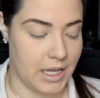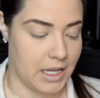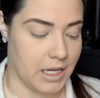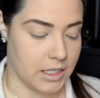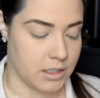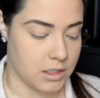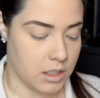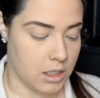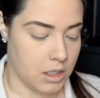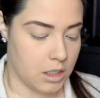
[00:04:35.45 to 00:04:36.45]
and
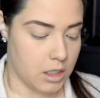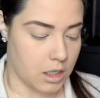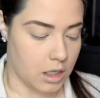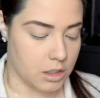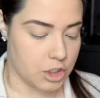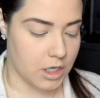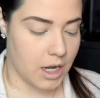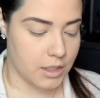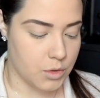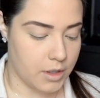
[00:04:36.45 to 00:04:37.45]
uh,
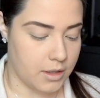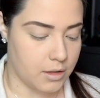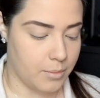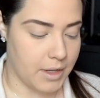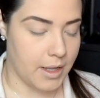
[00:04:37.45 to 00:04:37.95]
contouring a little bit.